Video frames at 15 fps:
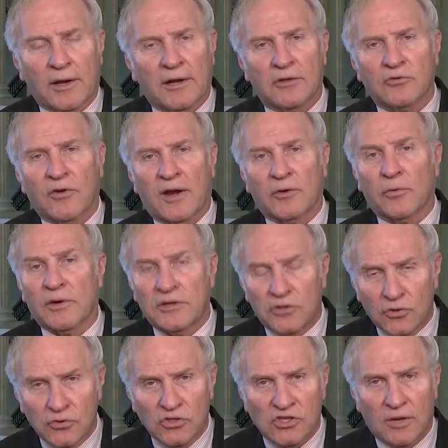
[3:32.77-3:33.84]
We're going to try to
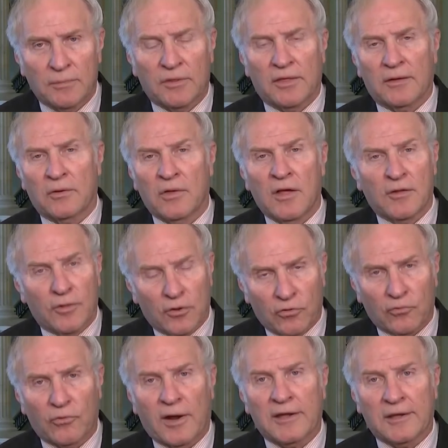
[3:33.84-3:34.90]
reduce some of
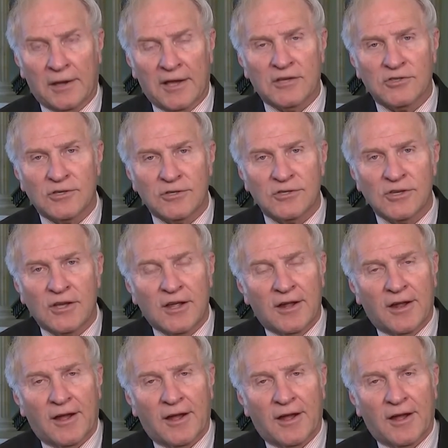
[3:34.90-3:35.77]
those regulations.